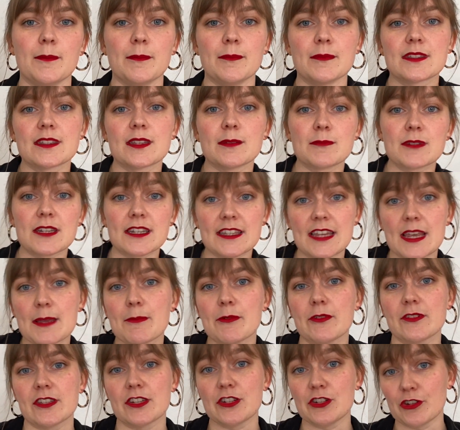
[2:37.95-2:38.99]
some
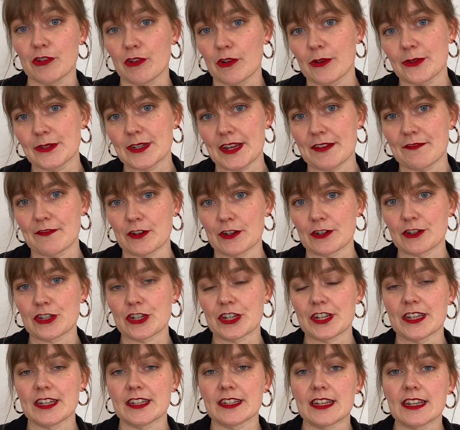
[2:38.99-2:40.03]
disabled and
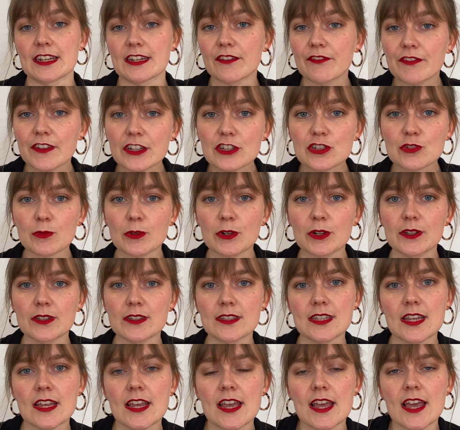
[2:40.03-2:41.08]
neurodivergent
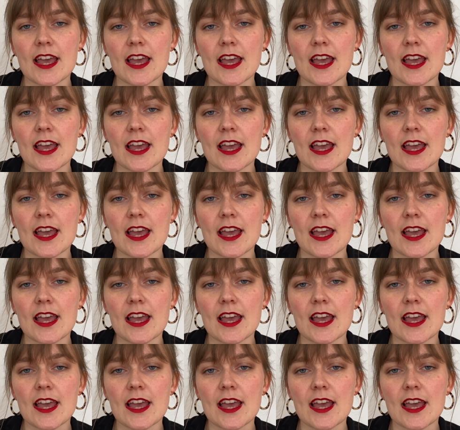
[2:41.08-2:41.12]
individuals,